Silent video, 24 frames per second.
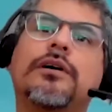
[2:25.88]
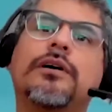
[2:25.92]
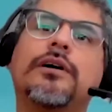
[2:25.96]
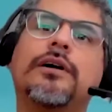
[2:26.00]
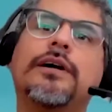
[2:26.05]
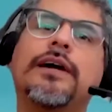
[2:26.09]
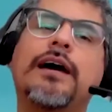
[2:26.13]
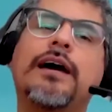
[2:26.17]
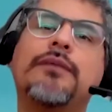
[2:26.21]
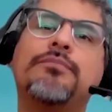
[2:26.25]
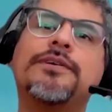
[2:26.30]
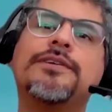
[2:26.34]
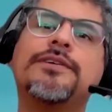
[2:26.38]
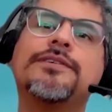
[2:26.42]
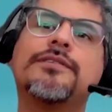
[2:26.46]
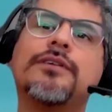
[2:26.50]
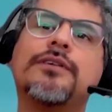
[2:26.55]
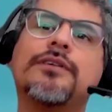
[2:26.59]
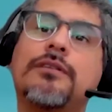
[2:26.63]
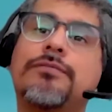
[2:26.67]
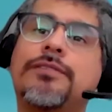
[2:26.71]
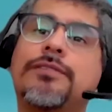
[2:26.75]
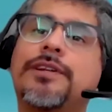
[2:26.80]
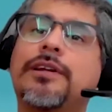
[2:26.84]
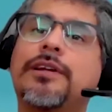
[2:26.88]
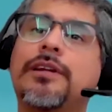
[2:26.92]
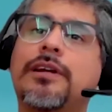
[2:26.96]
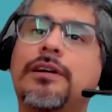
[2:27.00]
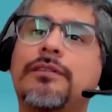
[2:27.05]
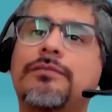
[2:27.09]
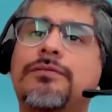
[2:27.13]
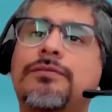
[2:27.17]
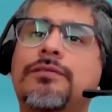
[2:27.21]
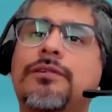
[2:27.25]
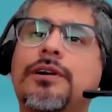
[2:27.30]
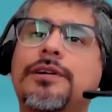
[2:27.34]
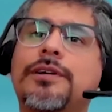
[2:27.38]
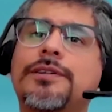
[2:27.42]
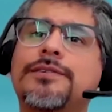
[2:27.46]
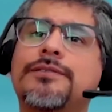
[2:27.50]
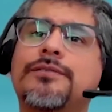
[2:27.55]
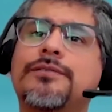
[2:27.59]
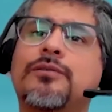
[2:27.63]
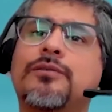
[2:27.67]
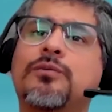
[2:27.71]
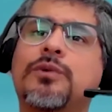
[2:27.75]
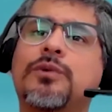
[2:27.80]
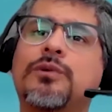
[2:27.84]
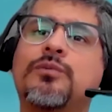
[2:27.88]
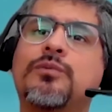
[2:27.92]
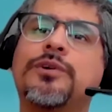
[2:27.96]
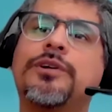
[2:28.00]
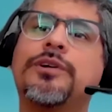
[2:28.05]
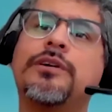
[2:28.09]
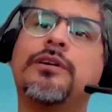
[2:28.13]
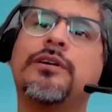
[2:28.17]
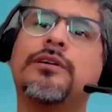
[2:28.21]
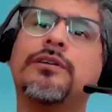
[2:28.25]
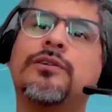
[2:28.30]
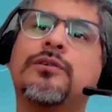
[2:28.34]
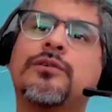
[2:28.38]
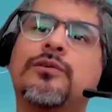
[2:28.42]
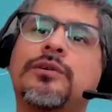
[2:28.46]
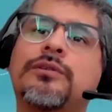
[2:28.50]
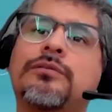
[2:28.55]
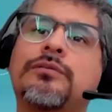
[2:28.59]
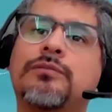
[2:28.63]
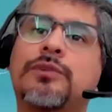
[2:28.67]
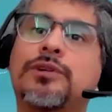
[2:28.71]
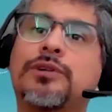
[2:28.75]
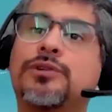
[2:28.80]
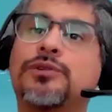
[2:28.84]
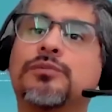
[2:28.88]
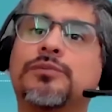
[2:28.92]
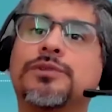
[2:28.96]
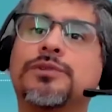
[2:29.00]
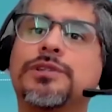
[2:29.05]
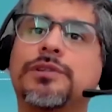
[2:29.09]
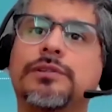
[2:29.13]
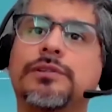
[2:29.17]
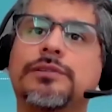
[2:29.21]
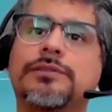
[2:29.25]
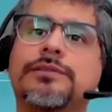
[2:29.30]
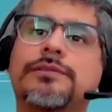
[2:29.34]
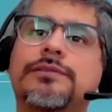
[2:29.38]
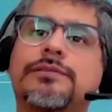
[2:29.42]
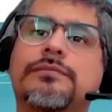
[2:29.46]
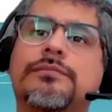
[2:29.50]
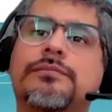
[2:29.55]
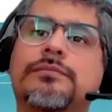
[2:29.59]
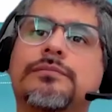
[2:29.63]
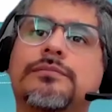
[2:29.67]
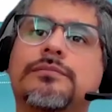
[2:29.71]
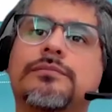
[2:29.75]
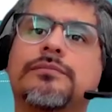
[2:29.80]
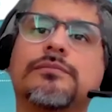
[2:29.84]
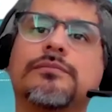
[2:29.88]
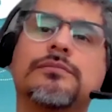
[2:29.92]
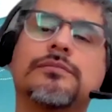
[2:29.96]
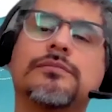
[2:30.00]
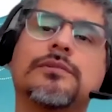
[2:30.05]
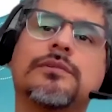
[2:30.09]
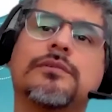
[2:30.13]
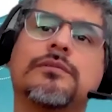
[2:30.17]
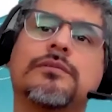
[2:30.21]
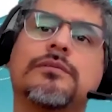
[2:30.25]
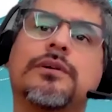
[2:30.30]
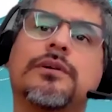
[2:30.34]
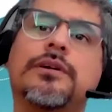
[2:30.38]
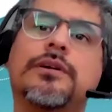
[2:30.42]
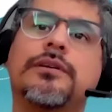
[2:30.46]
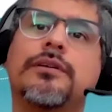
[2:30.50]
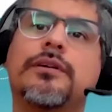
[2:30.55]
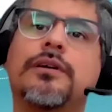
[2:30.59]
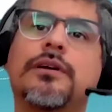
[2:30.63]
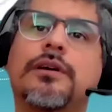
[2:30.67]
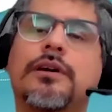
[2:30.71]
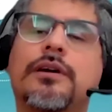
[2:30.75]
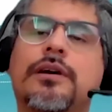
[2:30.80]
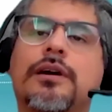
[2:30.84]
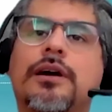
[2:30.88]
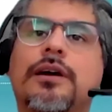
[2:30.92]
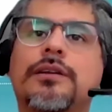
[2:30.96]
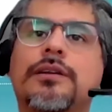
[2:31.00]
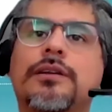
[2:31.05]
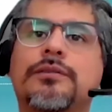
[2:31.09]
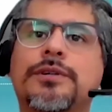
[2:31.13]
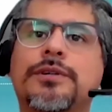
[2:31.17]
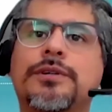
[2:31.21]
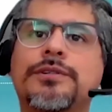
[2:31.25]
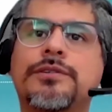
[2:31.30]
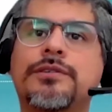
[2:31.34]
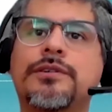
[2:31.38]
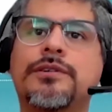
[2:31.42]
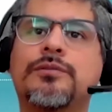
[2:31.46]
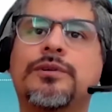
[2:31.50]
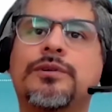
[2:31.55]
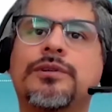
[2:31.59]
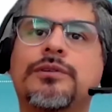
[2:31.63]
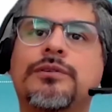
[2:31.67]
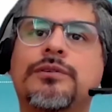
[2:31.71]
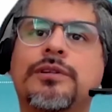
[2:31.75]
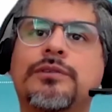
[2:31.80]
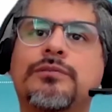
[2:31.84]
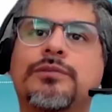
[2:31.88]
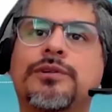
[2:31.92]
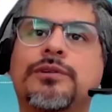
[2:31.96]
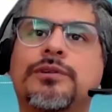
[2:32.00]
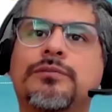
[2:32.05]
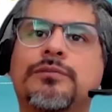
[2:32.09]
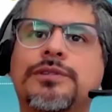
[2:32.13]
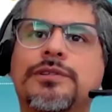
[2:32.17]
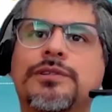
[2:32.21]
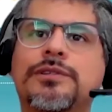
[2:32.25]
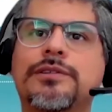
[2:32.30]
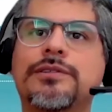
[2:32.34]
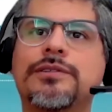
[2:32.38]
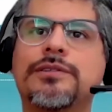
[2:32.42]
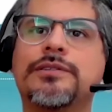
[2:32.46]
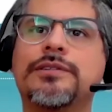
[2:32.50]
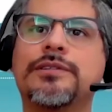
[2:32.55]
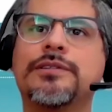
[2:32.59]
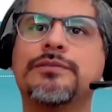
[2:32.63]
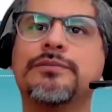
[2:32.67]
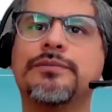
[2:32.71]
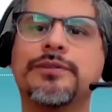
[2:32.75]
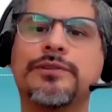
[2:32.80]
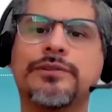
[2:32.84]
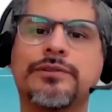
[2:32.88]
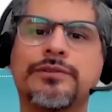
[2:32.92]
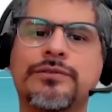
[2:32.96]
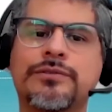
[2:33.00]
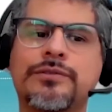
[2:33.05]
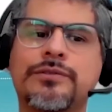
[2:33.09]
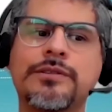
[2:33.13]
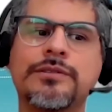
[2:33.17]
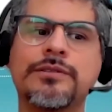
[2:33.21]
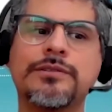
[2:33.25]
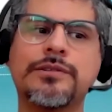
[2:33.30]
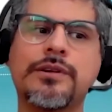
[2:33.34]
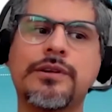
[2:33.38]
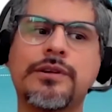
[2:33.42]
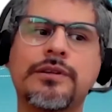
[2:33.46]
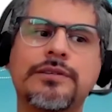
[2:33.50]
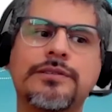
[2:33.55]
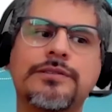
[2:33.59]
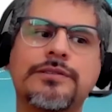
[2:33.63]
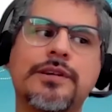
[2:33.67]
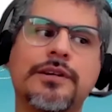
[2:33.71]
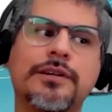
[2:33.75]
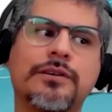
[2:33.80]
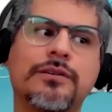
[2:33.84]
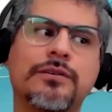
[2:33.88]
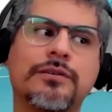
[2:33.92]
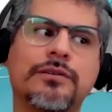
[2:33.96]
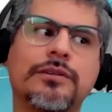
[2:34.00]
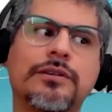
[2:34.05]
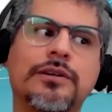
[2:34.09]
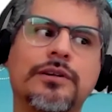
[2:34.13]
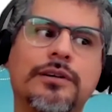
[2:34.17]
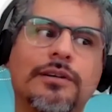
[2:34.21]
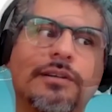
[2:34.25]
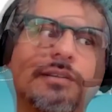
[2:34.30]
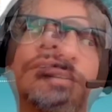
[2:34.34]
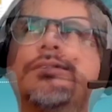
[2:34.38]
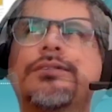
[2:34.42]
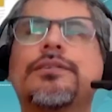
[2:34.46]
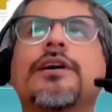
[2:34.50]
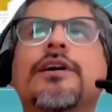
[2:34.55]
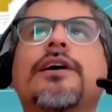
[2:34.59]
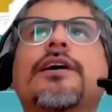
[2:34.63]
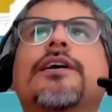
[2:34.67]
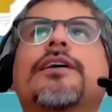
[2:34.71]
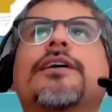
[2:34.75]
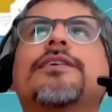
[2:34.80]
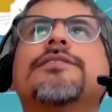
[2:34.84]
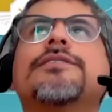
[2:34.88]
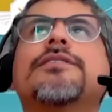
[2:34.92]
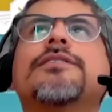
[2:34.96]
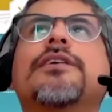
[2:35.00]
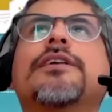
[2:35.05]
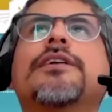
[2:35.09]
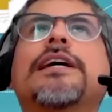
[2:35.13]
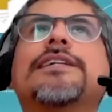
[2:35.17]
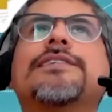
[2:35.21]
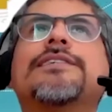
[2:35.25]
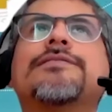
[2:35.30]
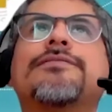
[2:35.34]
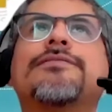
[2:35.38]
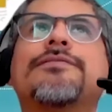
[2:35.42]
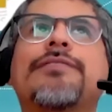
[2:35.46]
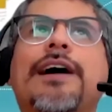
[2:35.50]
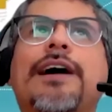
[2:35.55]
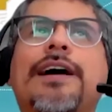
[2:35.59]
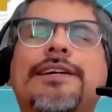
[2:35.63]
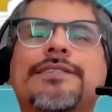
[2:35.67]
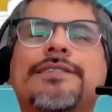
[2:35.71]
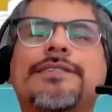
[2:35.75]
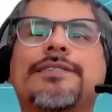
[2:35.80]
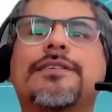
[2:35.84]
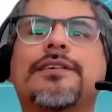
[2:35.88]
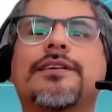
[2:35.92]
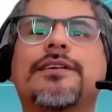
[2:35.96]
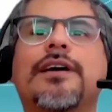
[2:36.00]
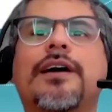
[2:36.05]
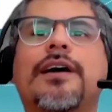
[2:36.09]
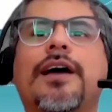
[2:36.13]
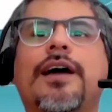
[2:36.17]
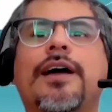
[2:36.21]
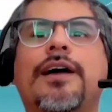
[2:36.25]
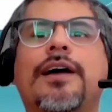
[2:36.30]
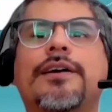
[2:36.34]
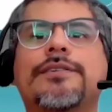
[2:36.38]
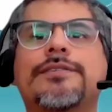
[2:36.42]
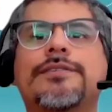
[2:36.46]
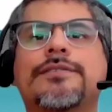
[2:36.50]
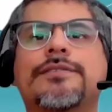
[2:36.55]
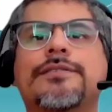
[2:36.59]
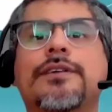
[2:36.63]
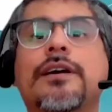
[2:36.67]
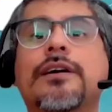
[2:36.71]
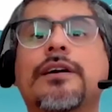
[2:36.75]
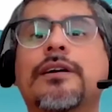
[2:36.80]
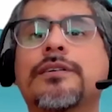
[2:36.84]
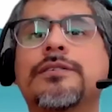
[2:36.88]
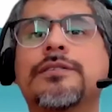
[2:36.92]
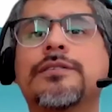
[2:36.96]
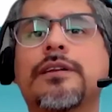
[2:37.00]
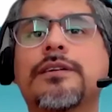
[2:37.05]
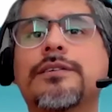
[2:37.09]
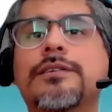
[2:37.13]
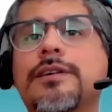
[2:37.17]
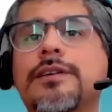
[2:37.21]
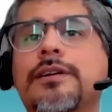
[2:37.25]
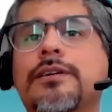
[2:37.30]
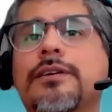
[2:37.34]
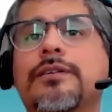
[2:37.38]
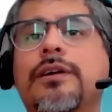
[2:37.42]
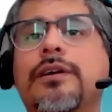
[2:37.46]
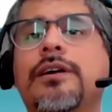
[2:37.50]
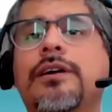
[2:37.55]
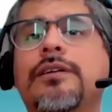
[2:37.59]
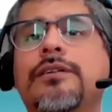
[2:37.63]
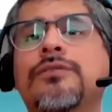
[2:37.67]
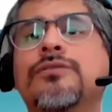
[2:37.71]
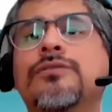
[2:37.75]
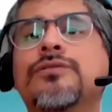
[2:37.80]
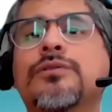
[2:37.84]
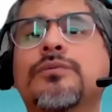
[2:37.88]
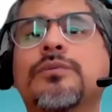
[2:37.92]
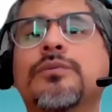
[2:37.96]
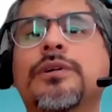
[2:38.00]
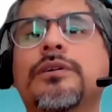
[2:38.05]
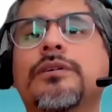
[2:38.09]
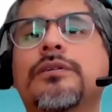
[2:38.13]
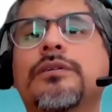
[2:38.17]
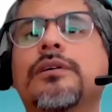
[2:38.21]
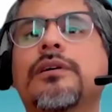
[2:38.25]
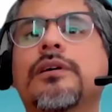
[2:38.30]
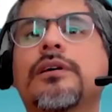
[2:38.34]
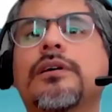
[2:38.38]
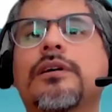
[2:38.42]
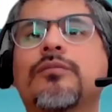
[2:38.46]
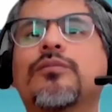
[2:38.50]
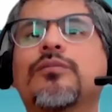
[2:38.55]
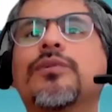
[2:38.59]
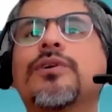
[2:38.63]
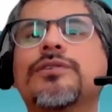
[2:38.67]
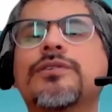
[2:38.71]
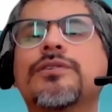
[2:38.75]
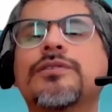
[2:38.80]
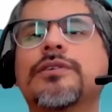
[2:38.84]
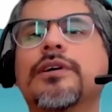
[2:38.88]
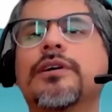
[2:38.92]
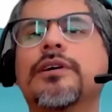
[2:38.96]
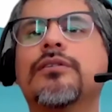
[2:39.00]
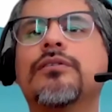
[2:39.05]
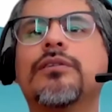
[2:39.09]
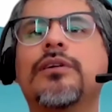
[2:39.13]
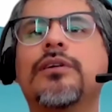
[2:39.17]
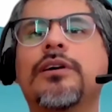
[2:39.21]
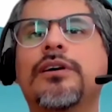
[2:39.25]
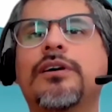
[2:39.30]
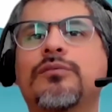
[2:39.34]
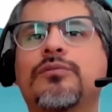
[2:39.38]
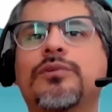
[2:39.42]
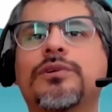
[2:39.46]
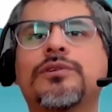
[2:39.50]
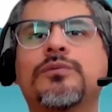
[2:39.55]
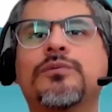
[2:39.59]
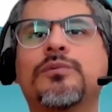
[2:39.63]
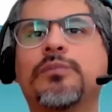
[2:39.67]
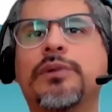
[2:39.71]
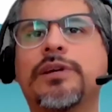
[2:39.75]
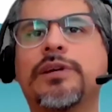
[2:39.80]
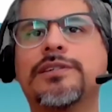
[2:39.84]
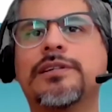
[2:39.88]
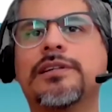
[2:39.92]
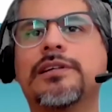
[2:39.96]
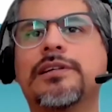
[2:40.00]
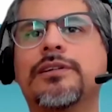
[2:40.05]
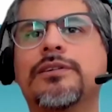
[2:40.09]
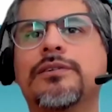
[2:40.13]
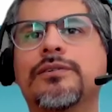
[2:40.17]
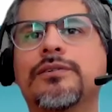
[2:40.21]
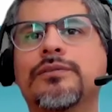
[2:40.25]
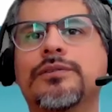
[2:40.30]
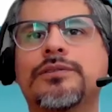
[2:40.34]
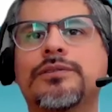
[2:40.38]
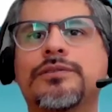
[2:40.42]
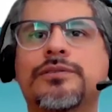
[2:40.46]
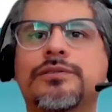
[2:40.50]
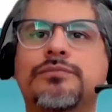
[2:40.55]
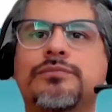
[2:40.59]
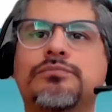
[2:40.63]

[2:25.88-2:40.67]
happens often enough for us where we are doing virtual machines, right? And the reason that we're doing the virtual machines is because installing Sitecore 9 is not as fast as installing Sitecore 8 used to be. Because in Sitecore 8, what you basically do is just